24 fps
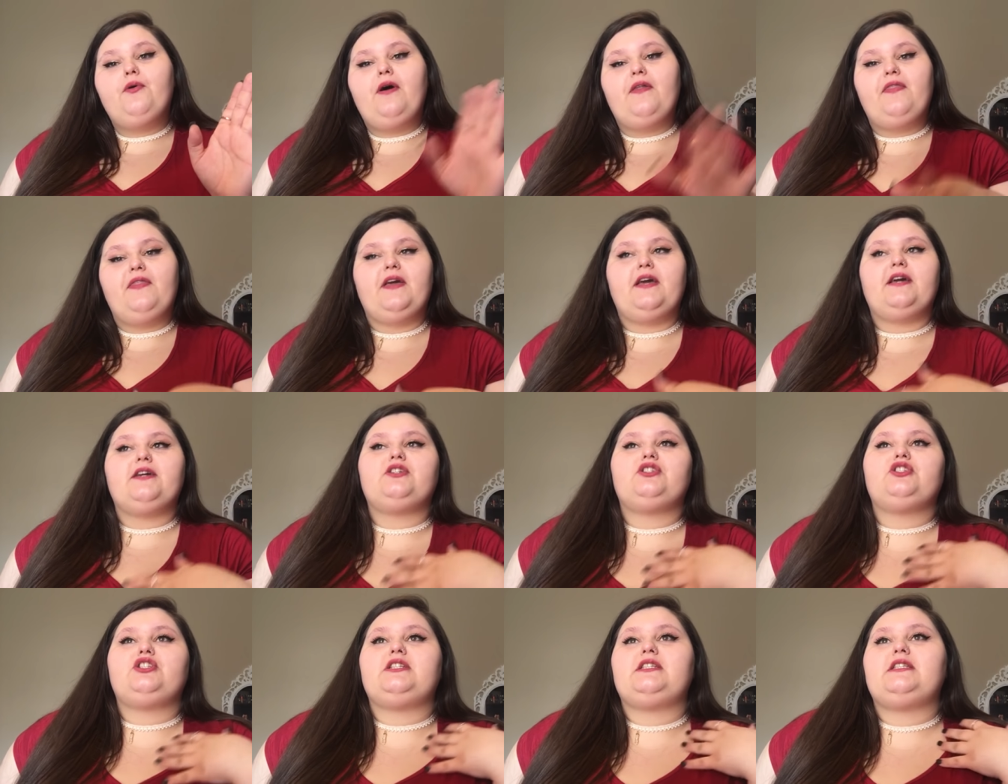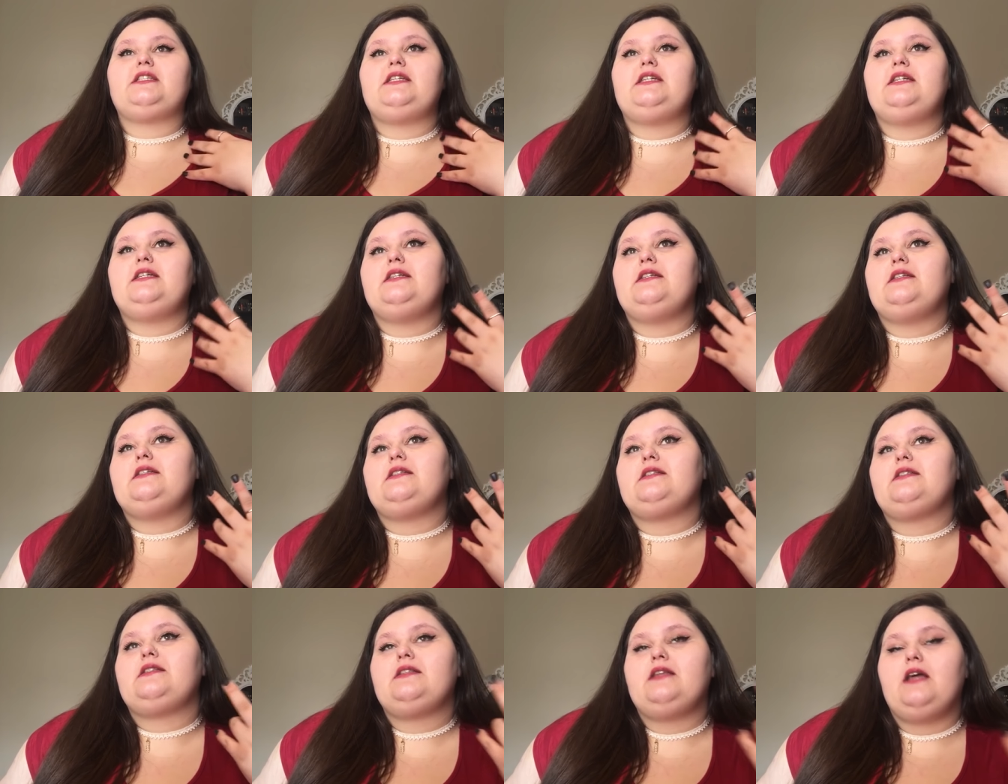I think it's just
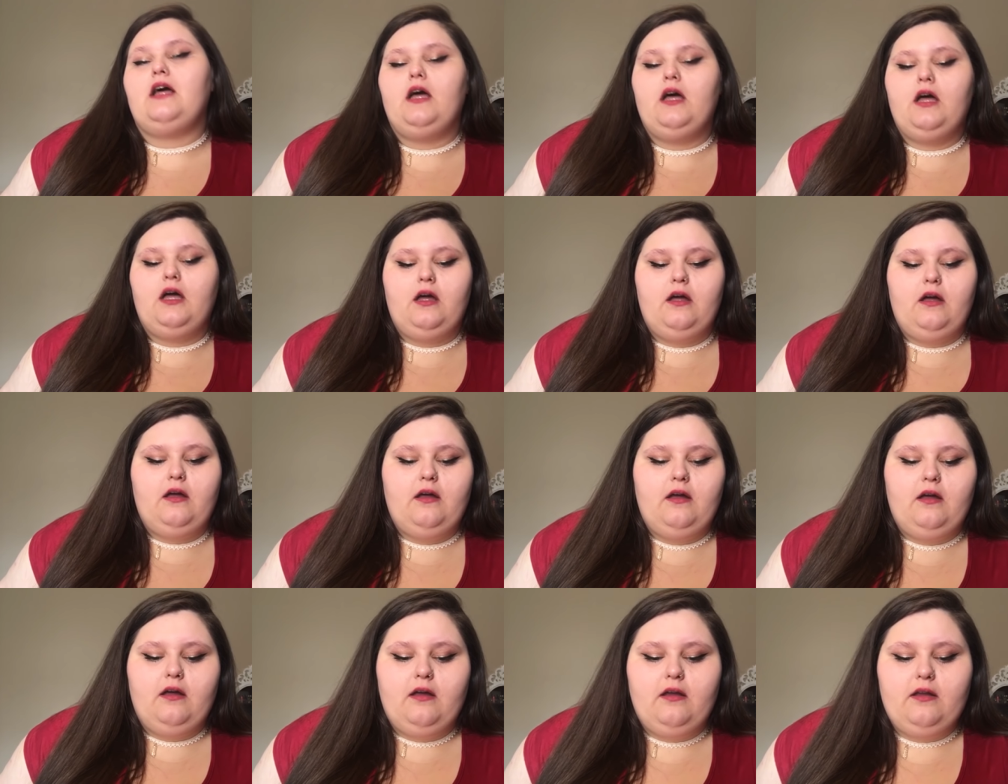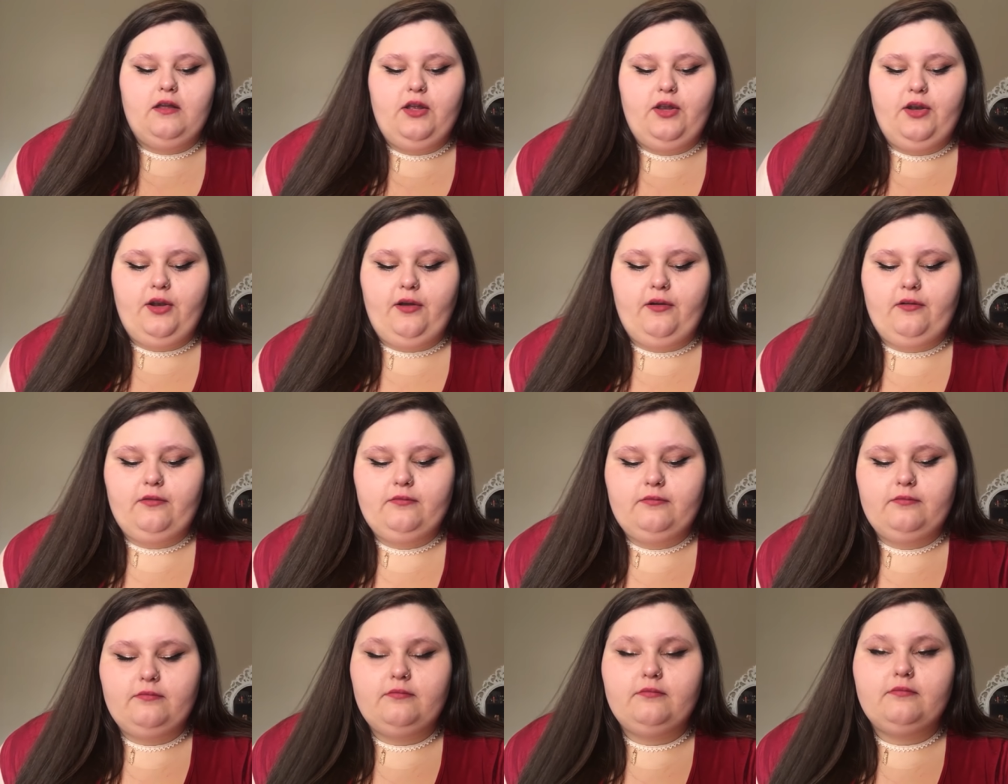his, you know,
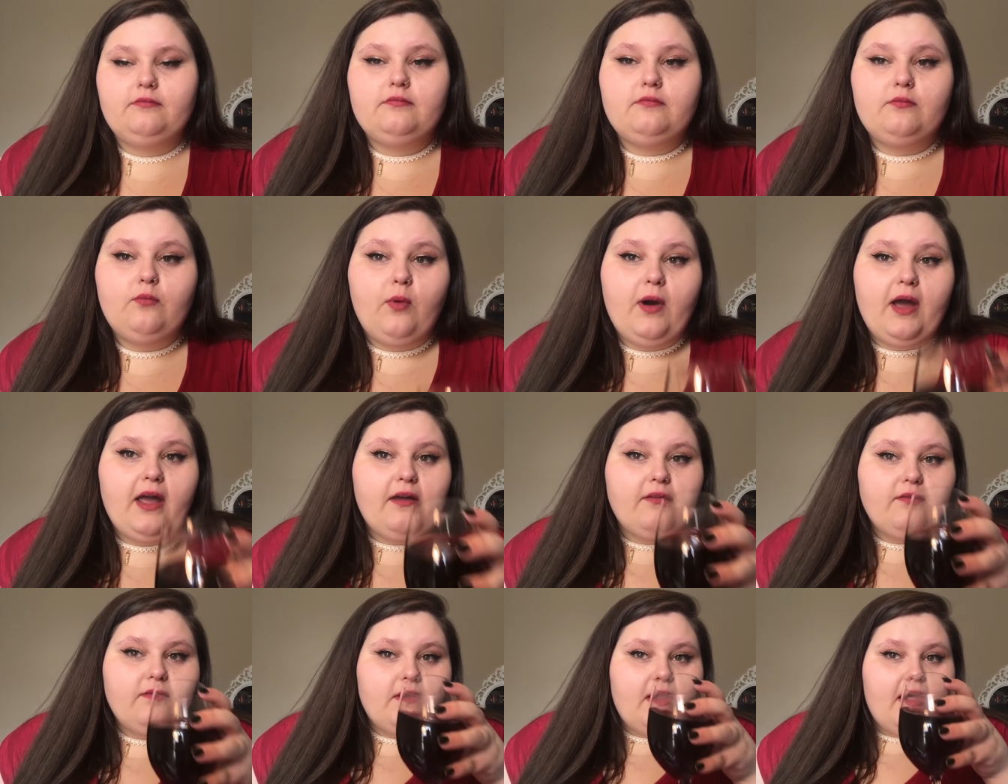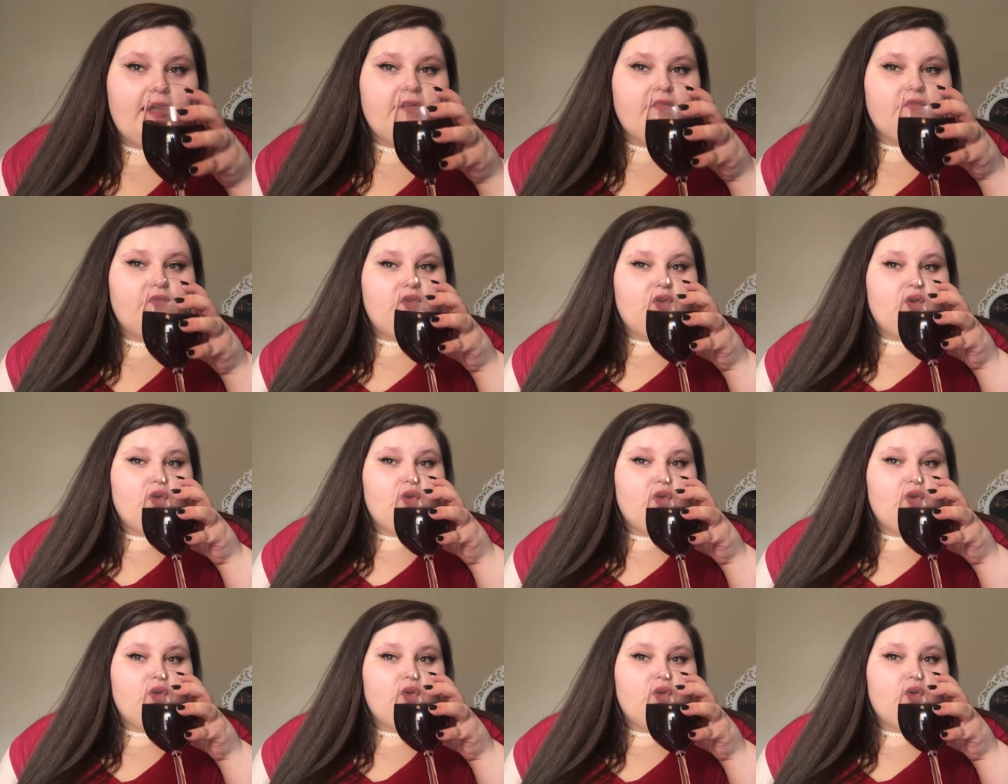way of life.